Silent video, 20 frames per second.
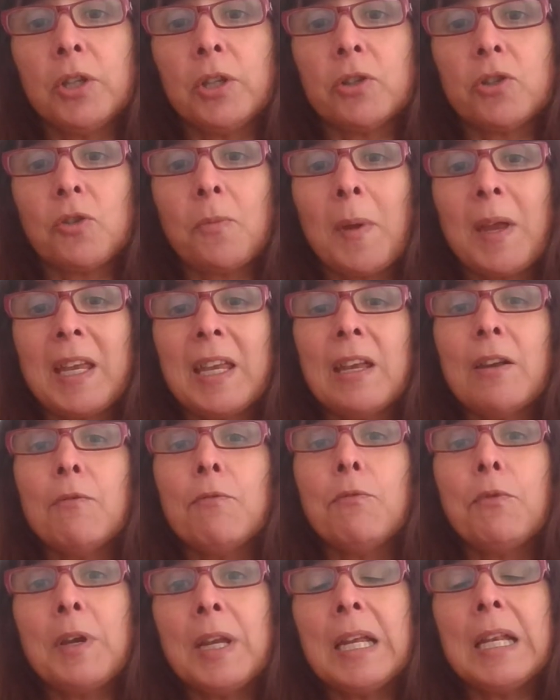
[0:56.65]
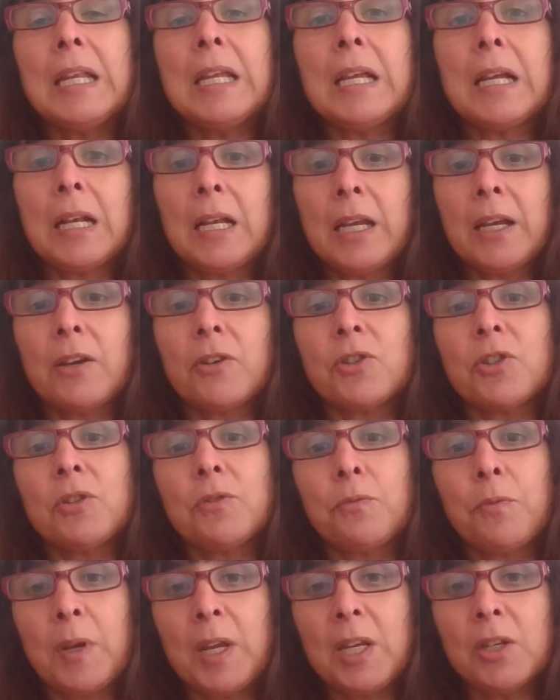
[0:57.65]
that you're making it really clear to
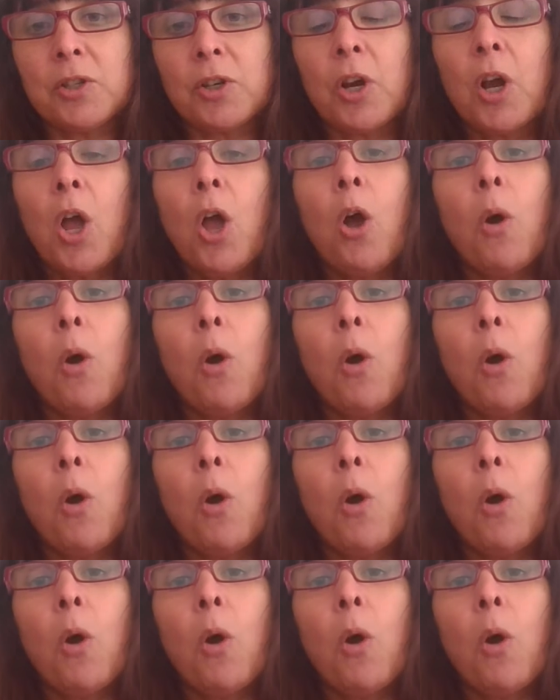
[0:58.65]
the reader